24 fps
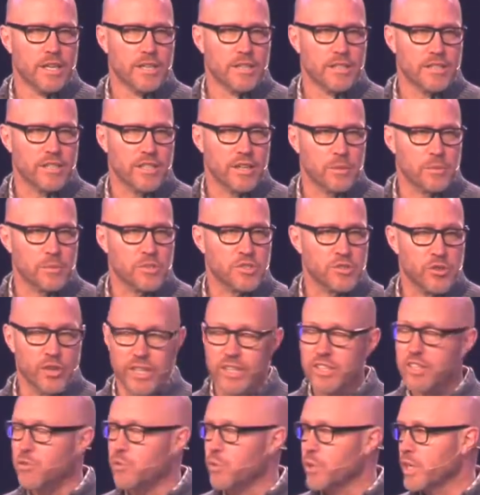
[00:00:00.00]
to help
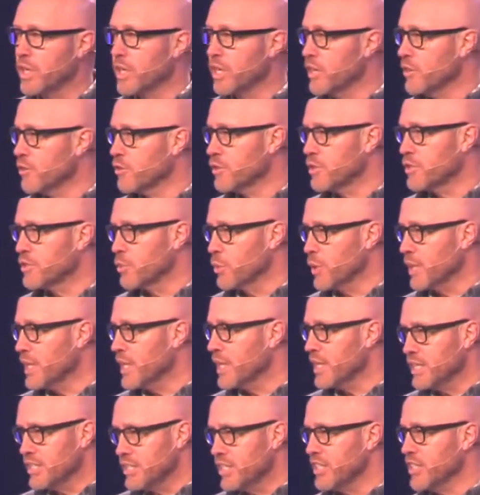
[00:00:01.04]
strengthen one another as we
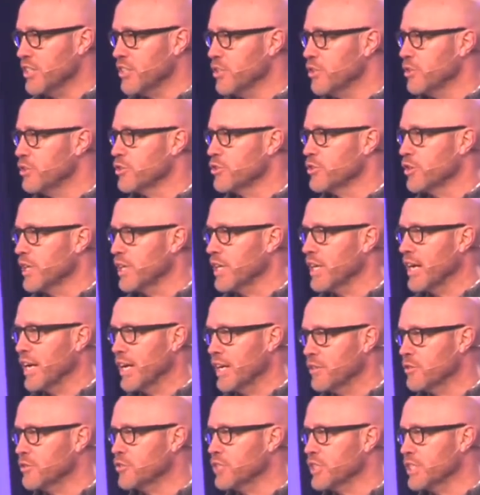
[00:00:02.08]
continue to try to
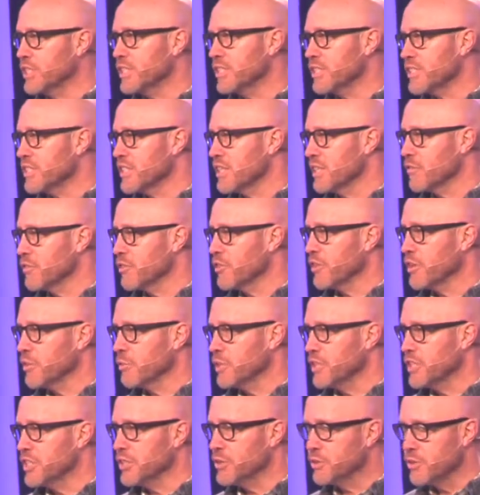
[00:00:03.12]
honor Jesus in everything
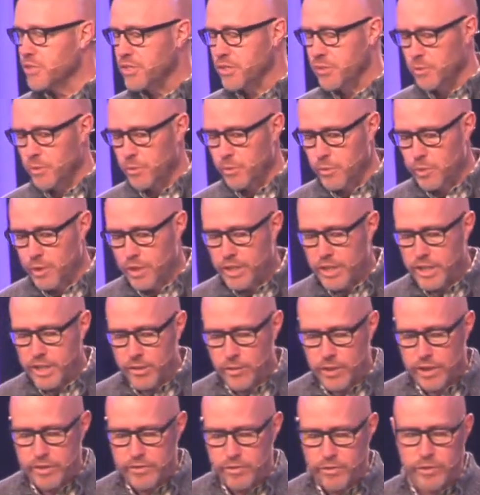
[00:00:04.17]
we do. So we're really
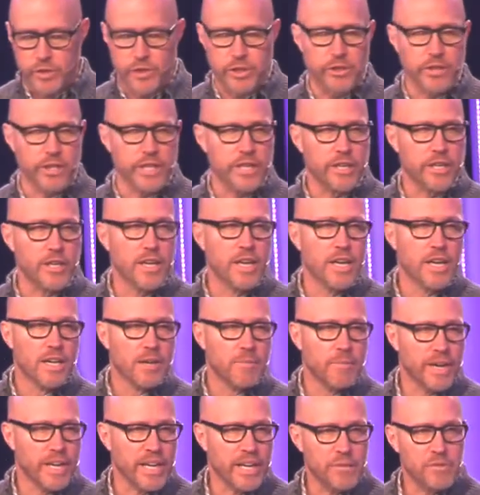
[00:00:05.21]
grateful you're here.
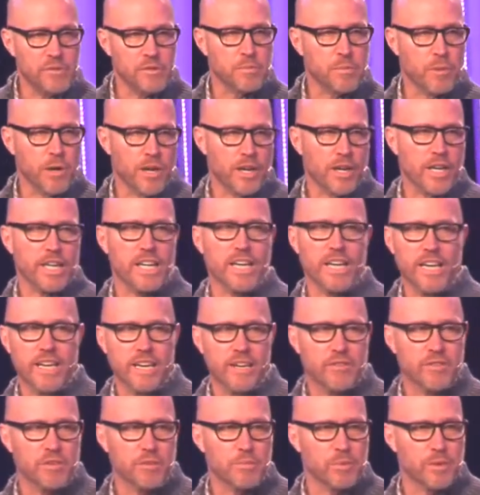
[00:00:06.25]
My name's Mark, and I
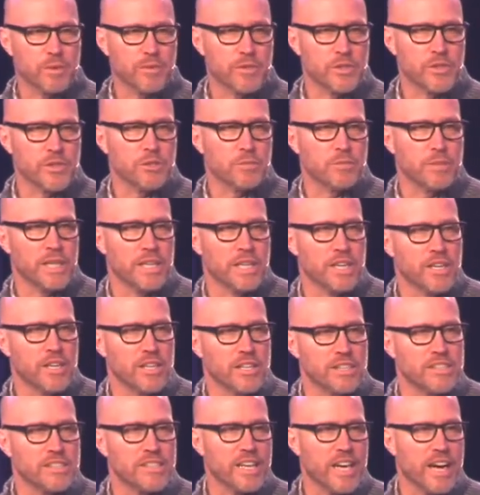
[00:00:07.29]
have the privilege of being
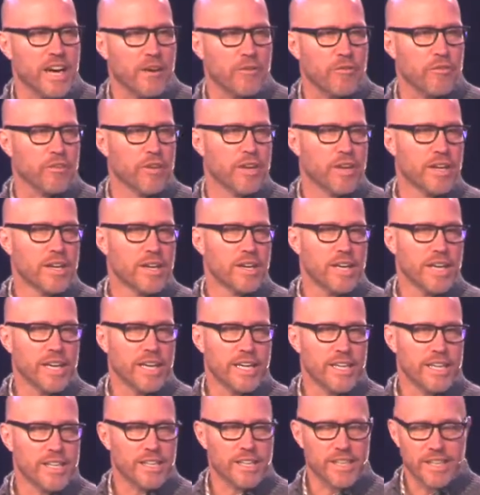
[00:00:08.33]
on staff.
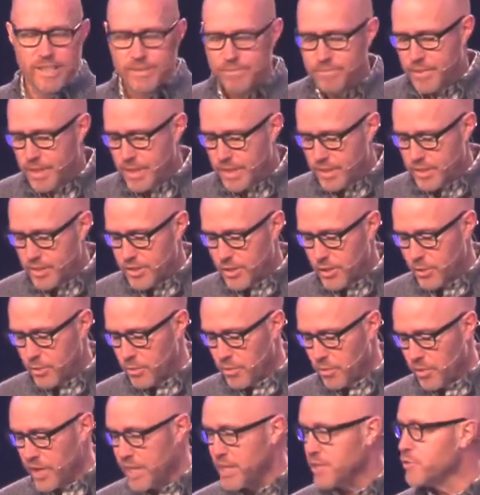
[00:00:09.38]
And uh, so
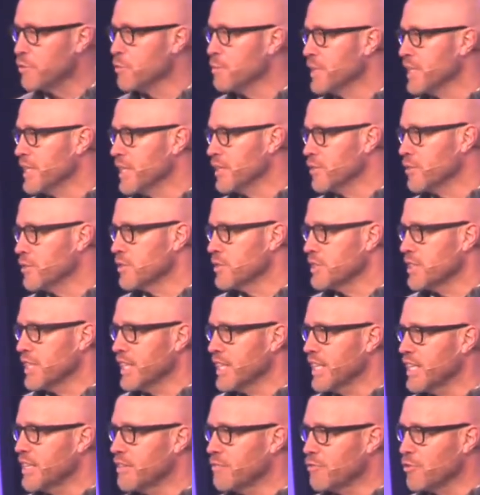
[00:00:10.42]
thanks for being here
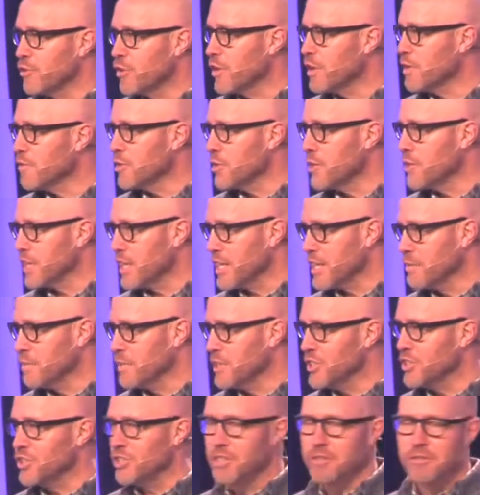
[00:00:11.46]
today. And for all of you that come
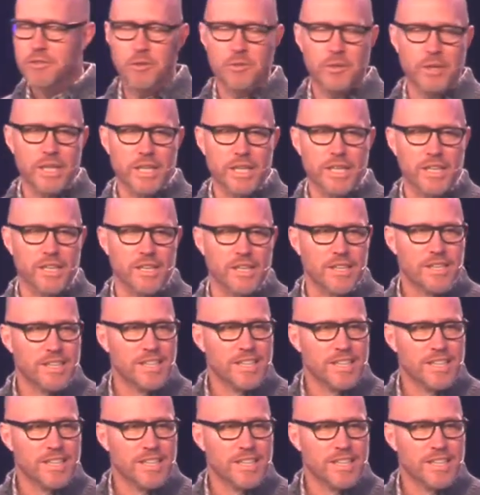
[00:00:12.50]
each and every week, you,